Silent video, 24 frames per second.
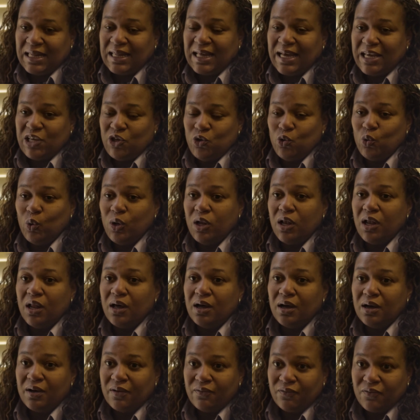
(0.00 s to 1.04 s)
that you
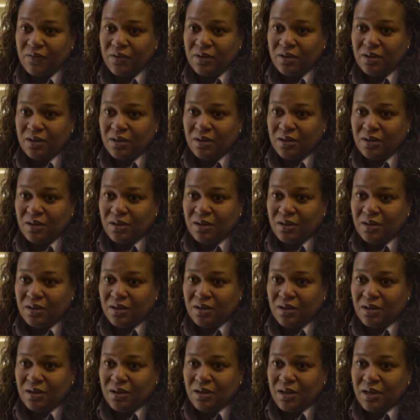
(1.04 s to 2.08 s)
love
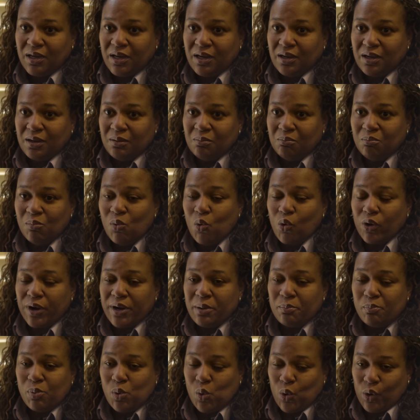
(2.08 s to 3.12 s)
more
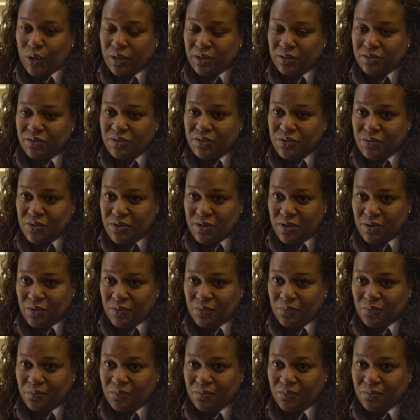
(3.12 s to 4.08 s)
important to you.